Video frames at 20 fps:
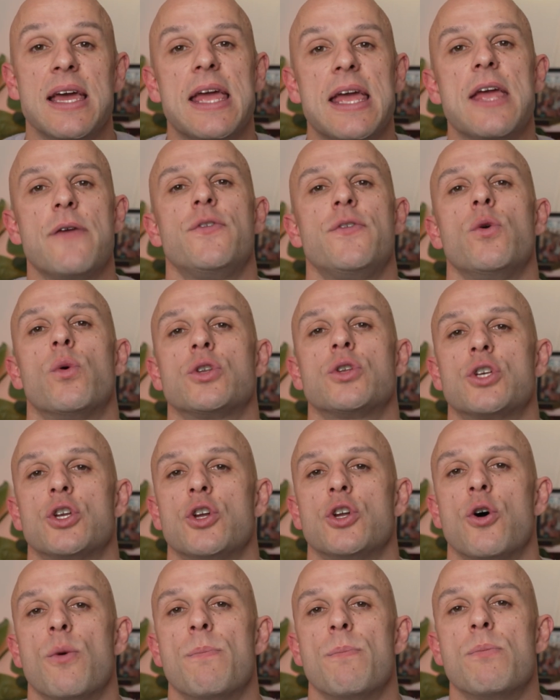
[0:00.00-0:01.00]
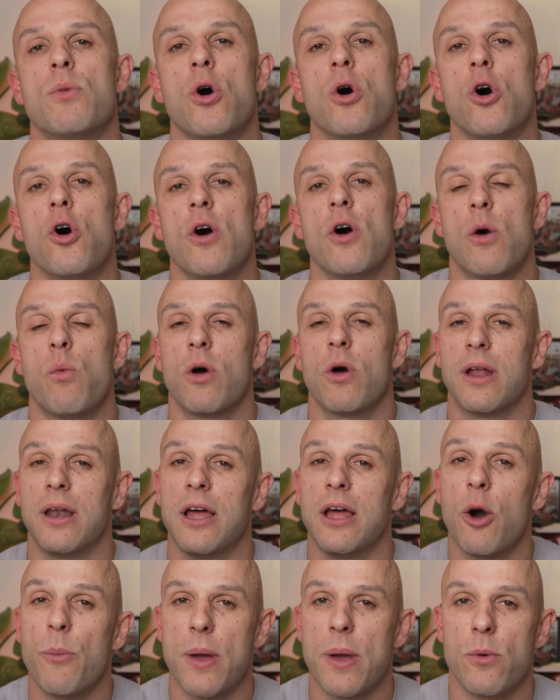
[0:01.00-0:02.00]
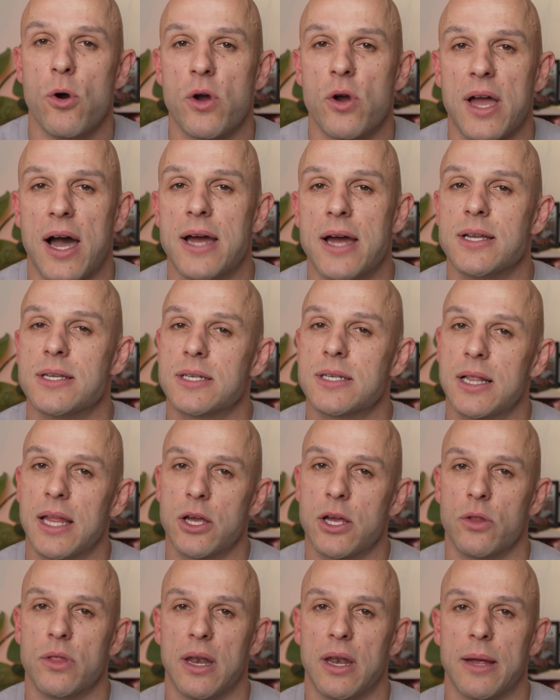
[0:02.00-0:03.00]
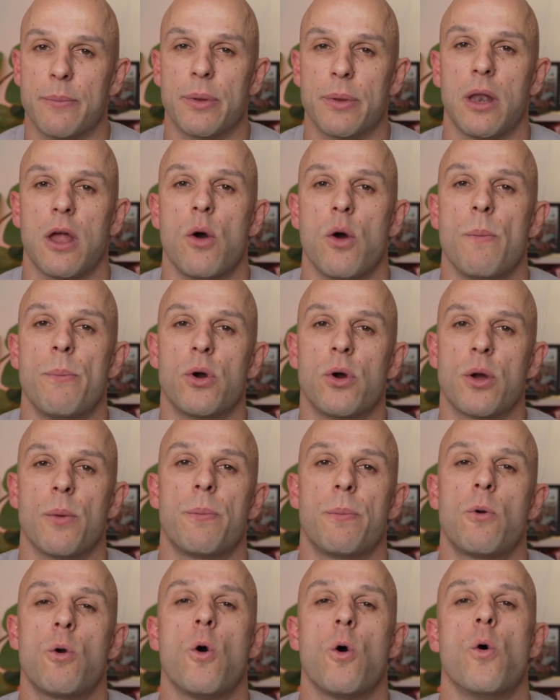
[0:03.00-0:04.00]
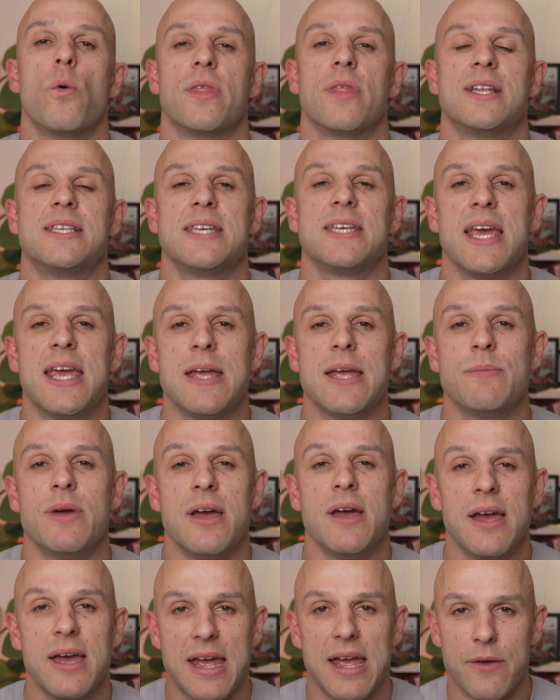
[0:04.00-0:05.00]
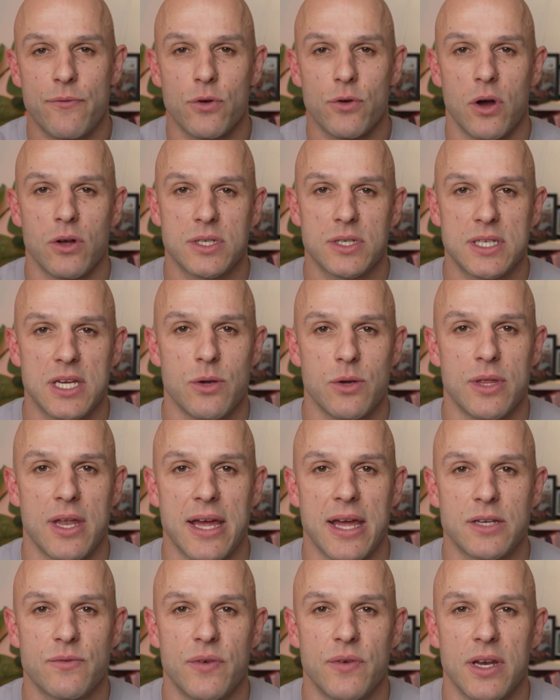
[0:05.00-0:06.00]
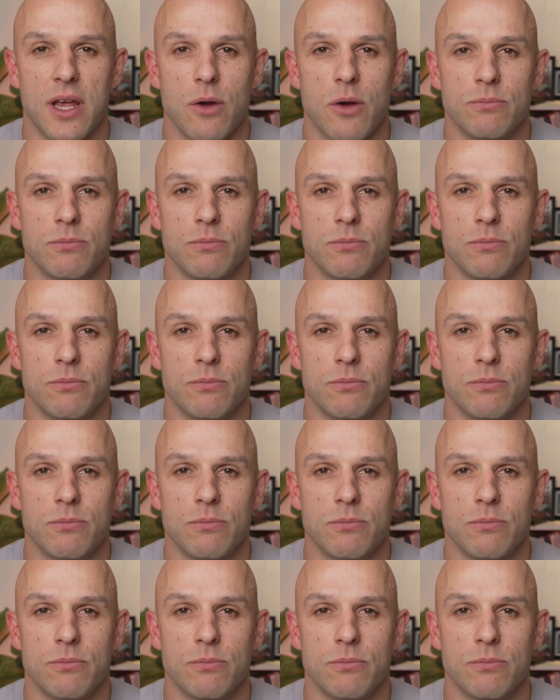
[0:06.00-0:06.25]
If you want to know more and want a little bit more guidance, click on the link below and book a call with the team. If not, I'll see you in the next video.